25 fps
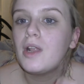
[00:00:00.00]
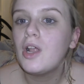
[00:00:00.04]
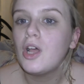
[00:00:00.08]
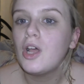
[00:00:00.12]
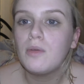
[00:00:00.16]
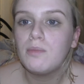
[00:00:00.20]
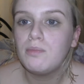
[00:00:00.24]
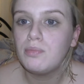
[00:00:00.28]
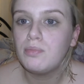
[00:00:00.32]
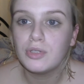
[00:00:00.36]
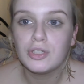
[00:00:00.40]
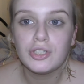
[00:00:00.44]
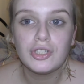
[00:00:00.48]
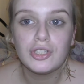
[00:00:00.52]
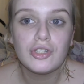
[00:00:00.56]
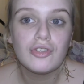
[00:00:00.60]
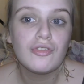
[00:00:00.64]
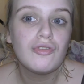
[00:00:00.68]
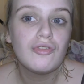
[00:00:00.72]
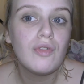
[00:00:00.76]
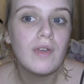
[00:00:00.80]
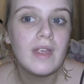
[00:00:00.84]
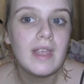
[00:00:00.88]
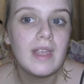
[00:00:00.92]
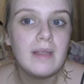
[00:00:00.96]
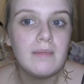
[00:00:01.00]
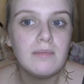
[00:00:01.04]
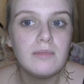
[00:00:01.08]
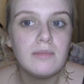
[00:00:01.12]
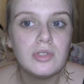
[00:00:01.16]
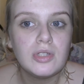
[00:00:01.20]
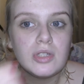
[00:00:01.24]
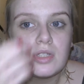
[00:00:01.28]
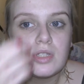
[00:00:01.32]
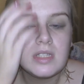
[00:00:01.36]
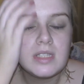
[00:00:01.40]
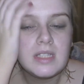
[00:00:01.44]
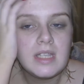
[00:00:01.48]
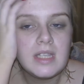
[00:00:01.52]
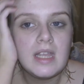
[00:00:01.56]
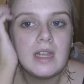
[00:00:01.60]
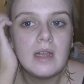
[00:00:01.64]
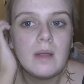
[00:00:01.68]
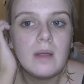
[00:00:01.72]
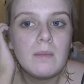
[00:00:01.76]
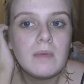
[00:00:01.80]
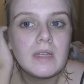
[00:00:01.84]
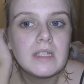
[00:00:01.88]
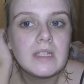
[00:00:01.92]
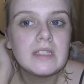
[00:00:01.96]
a bunch of cream just sitting
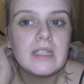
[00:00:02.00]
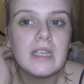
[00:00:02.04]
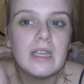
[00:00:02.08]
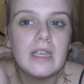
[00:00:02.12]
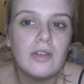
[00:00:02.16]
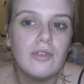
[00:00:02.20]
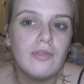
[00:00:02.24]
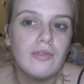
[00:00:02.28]
on my skin